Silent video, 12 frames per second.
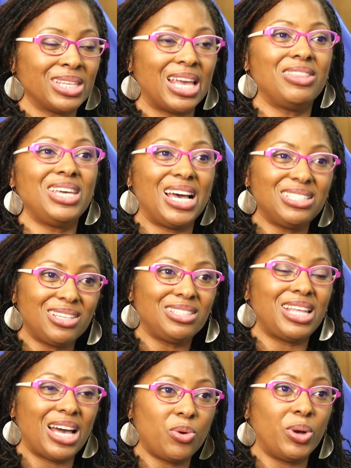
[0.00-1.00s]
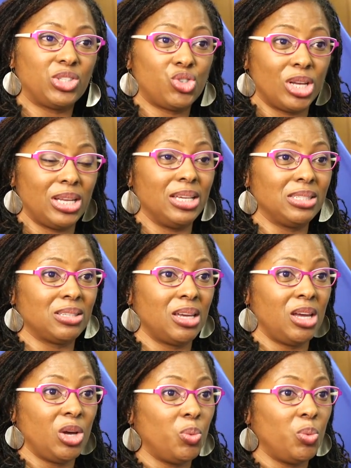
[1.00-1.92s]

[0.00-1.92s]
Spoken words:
And the answer to that question is,